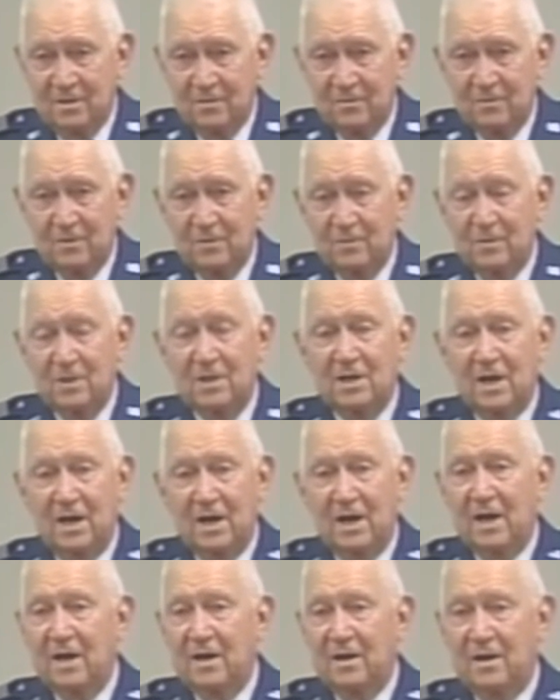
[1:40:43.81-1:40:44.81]
we, we got
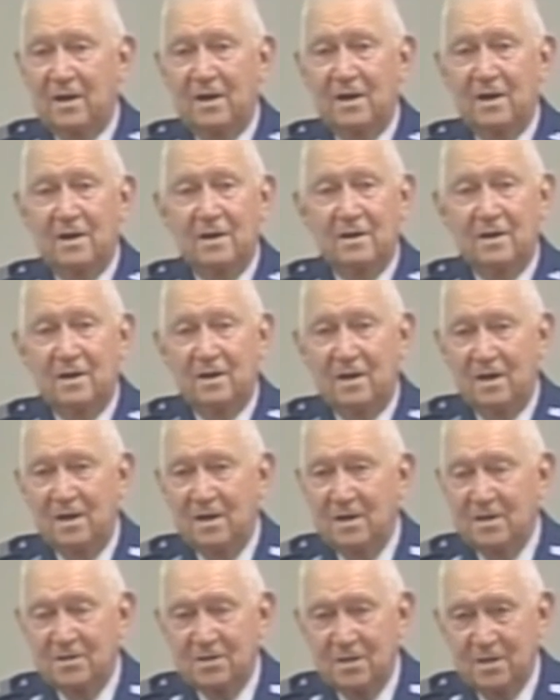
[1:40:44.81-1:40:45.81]
out of there, and
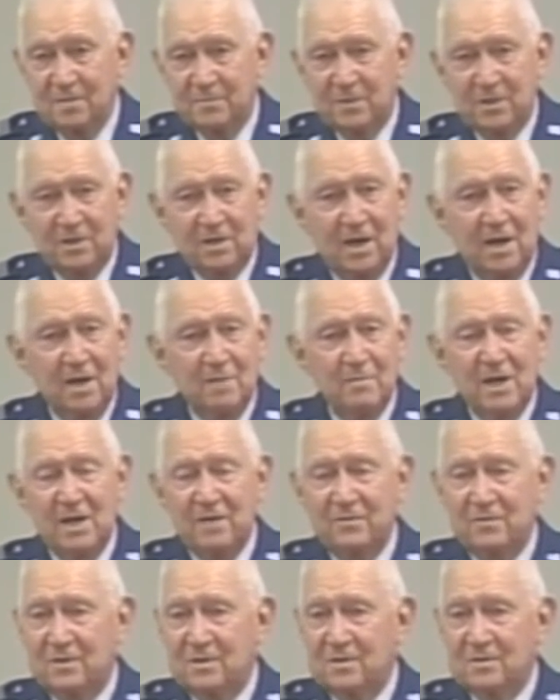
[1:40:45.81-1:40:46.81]
any ship that came
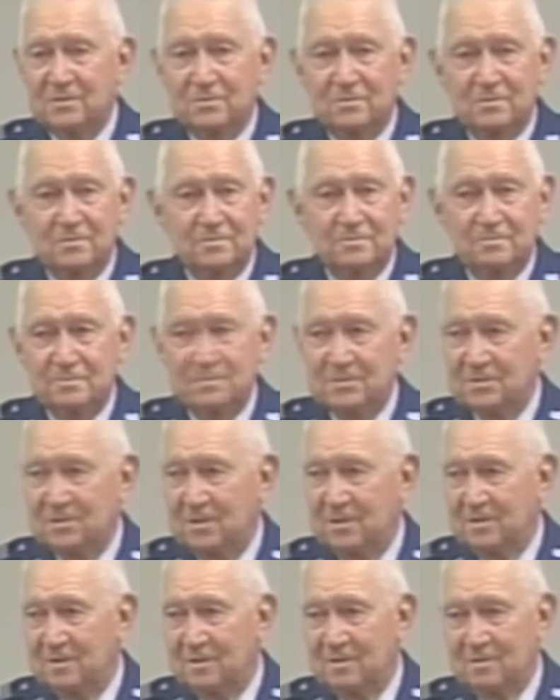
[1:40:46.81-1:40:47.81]
after us were
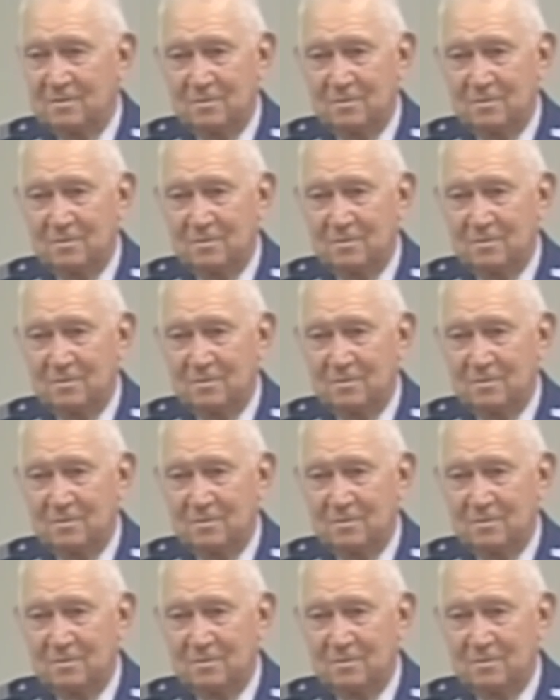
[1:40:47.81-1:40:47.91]
uh,